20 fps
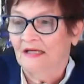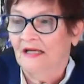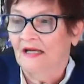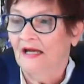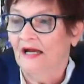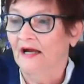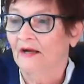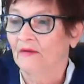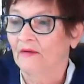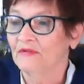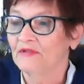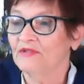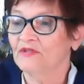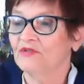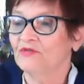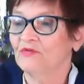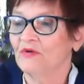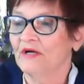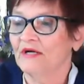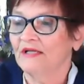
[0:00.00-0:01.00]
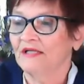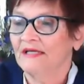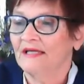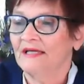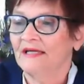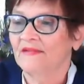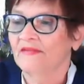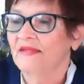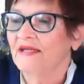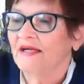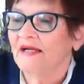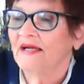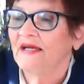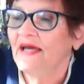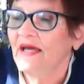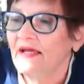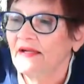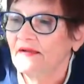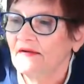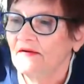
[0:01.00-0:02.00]
I was struggling, and then I
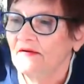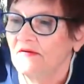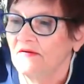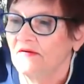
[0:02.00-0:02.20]
had a